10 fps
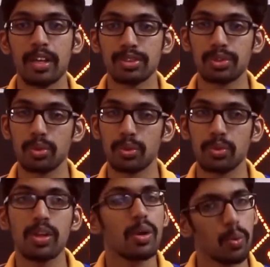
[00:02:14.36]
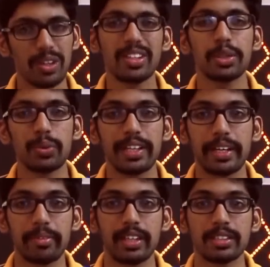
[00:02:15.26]
So, what are dual
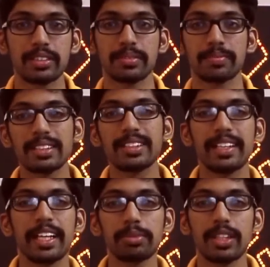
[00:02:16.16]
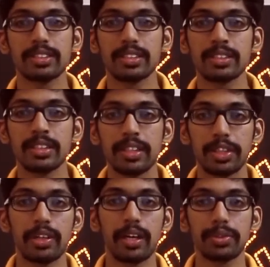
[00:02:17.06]
cameras? As the name suggests,
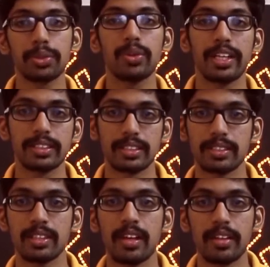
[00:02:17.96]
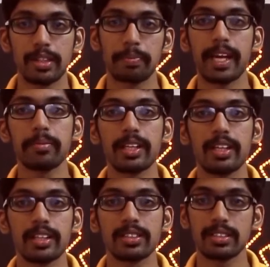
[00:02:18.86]
you have two lenses. The
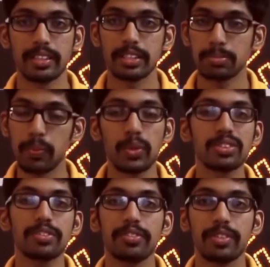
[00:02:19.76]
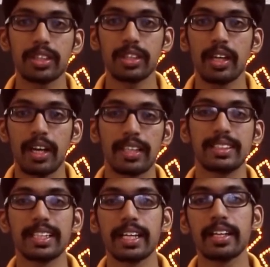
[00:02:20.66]
primary lens does most of the work
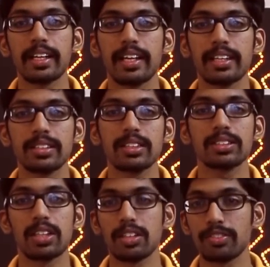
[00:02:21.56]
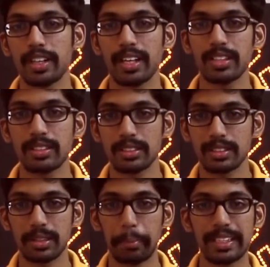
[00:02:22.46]
and the secondary lens sort of
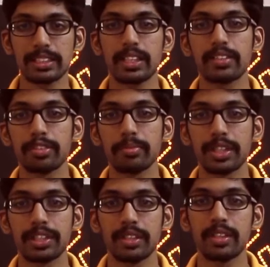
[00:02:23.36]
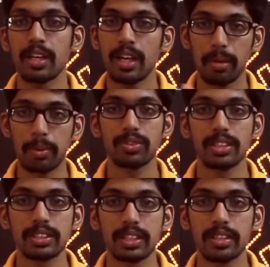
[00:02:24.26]
collects some extra information
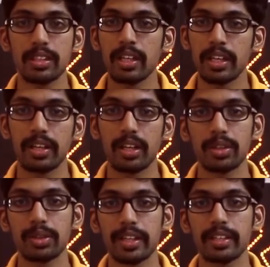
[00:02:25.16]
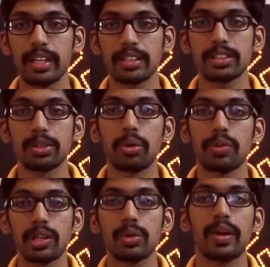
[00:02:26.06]
about the scene in order to enhance the
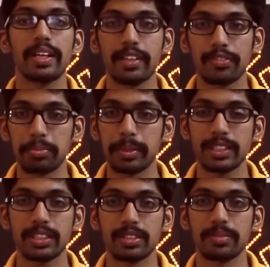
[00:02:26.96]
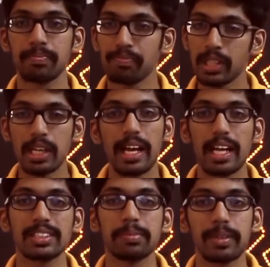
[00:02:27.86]
overall quality of the picture.
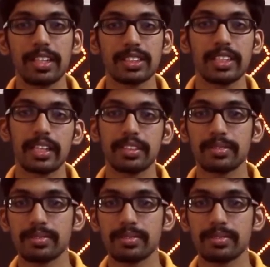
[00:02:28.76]
As simple as that.